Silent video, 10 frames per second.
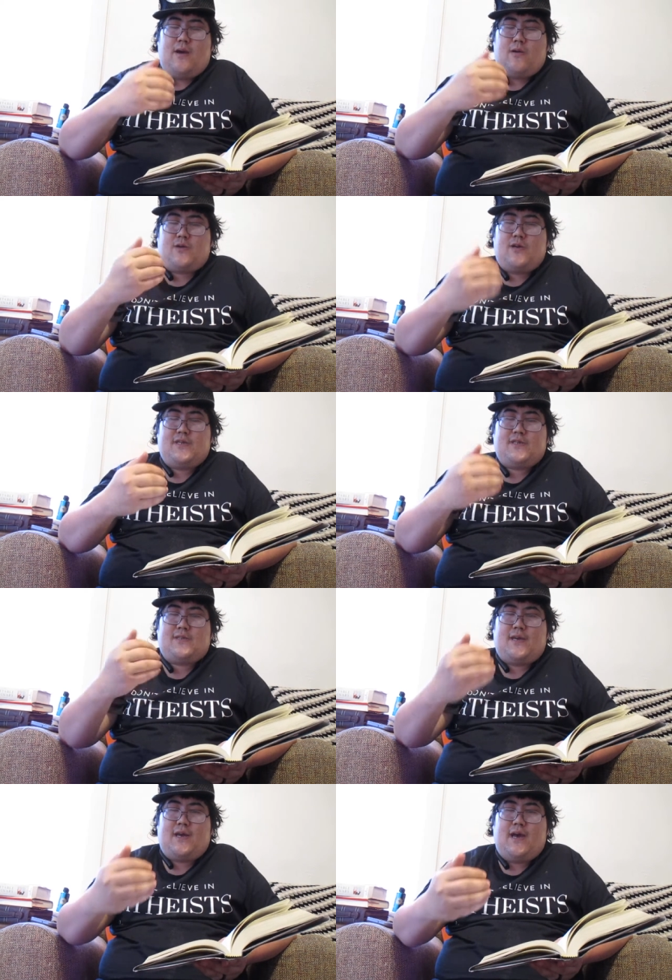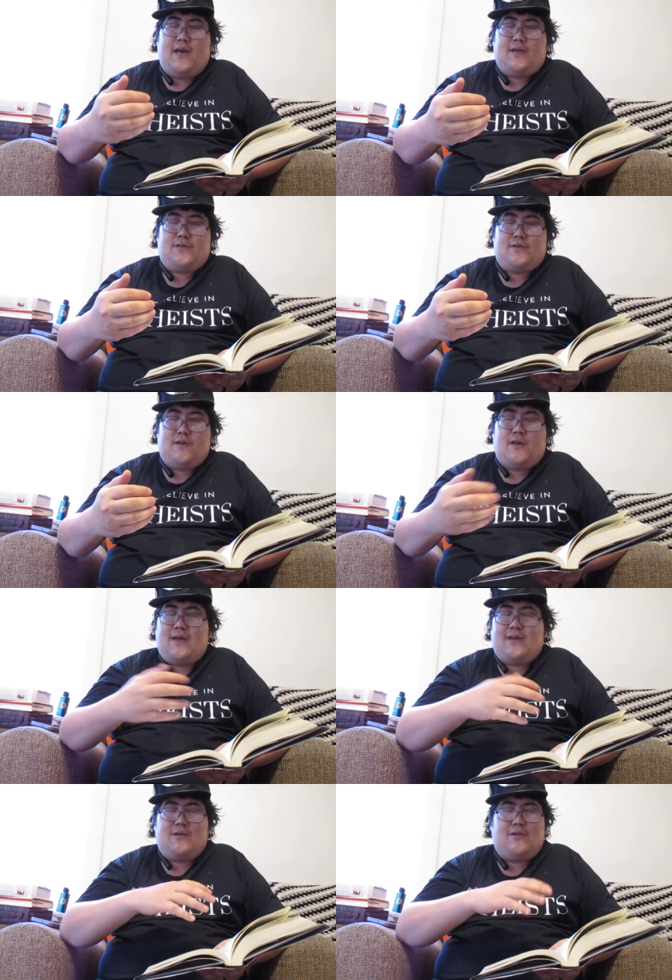or Christian psychiatrists,
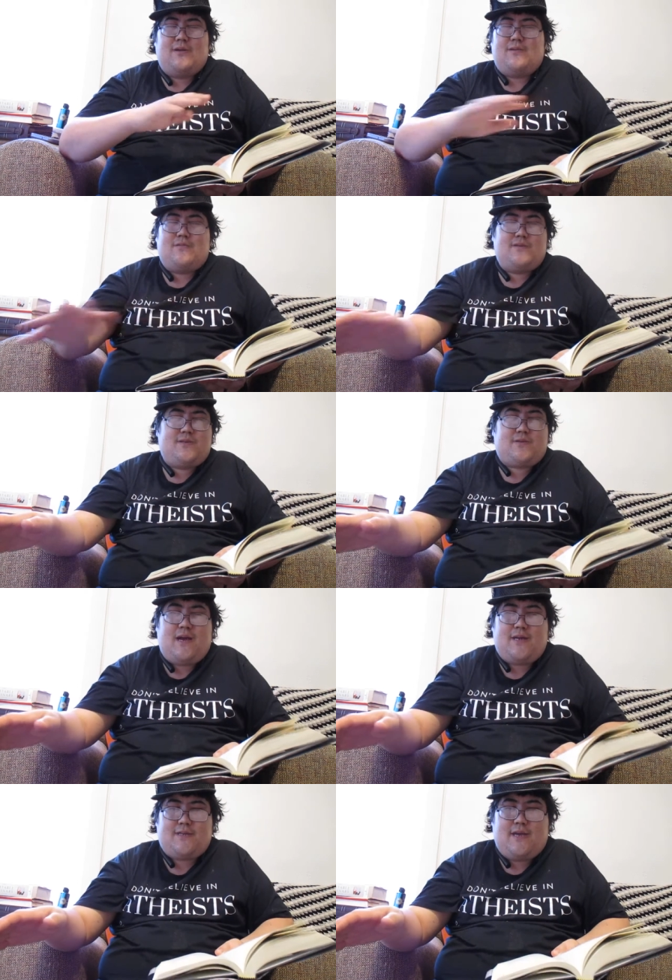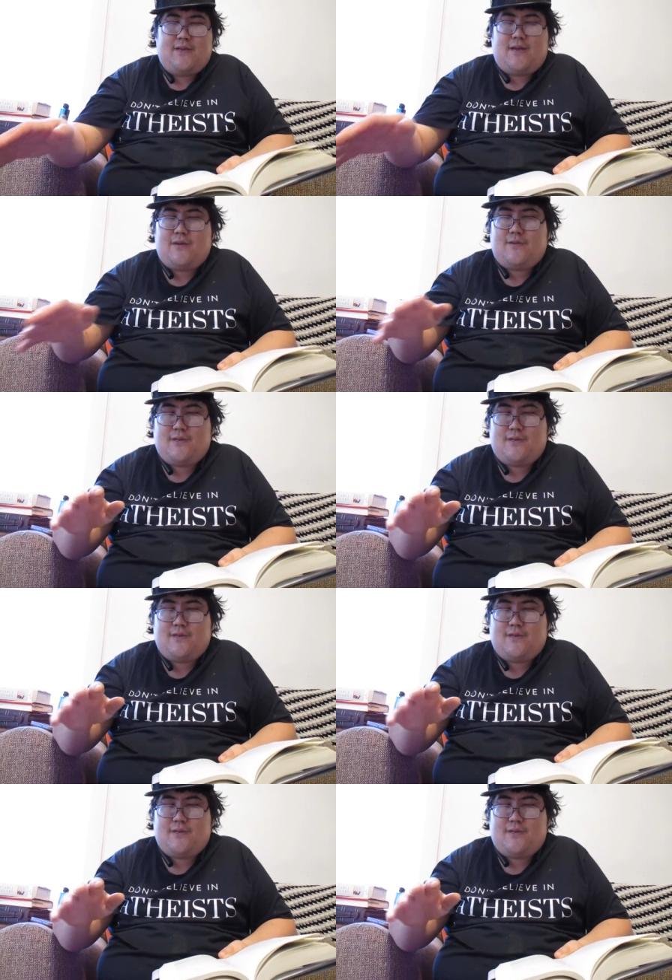not